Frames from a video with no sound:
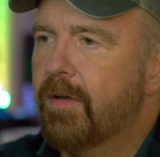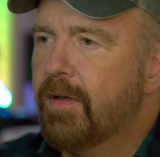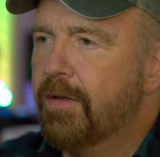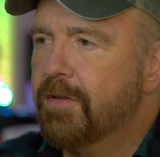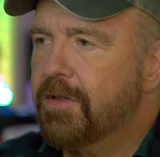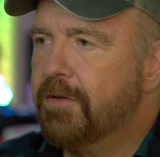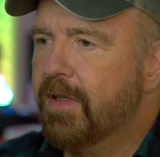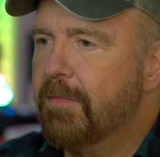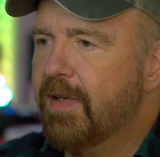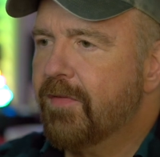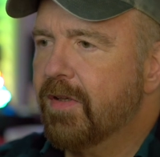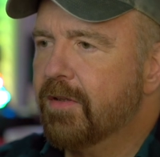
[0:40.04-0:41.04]
So let me
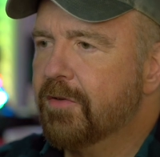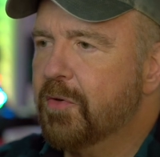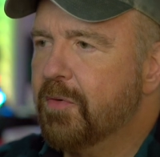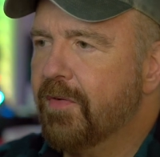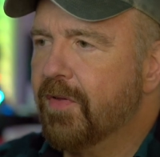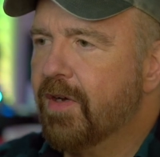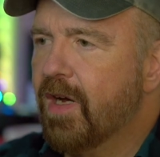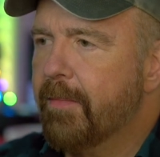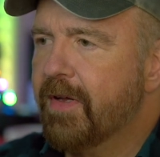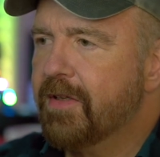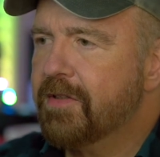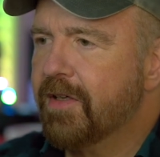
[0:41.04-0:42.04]
give you a little tour of the
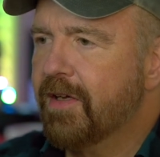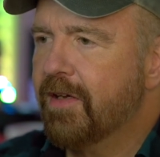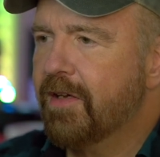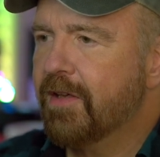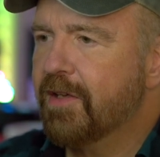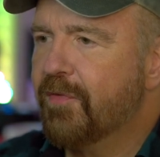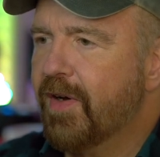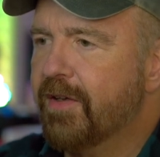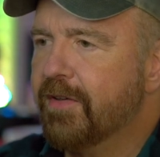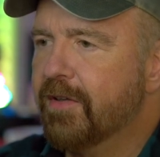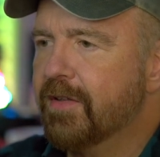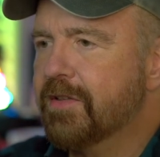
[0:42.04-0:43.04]
comments and the file
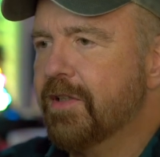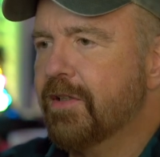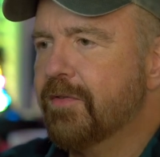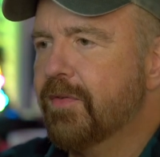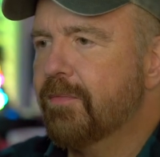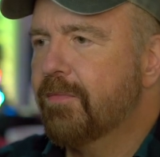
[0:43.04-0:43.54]
here itself.